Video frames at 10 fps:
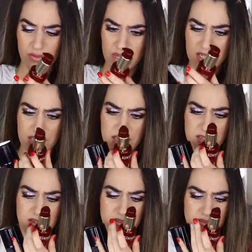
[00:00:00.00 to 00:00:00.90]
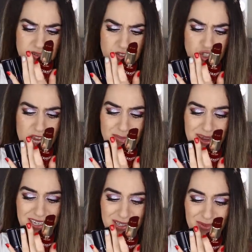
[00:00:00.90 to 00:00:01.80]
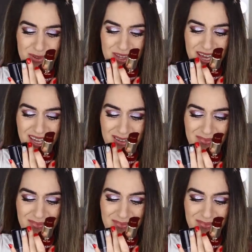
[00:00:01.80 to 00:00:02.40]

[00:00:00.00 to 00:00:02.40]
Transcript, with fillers: What is it? Shaping Smoothing